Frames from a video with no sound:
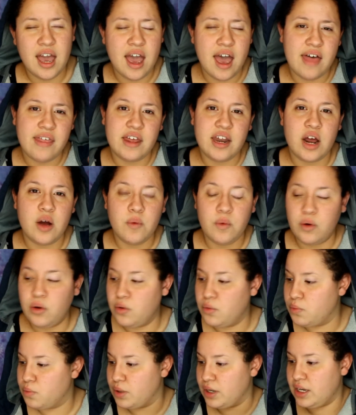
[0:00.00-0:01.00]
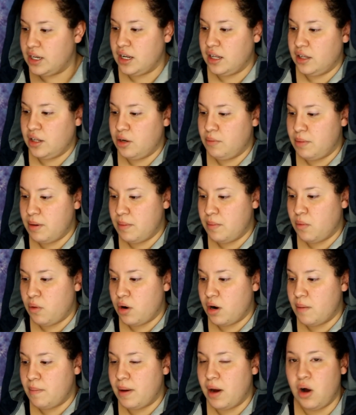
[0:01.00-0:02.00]
and then I will read a little bit
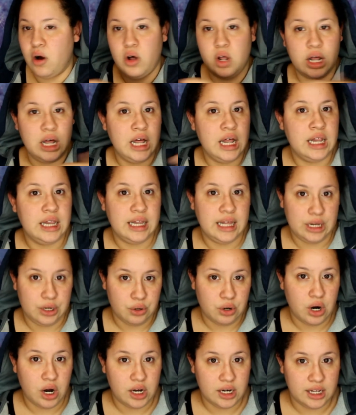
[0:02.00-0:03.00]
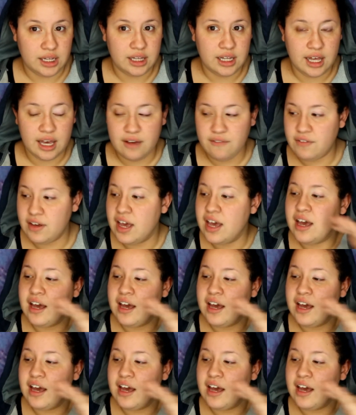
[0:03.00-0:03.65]
more about later on in life.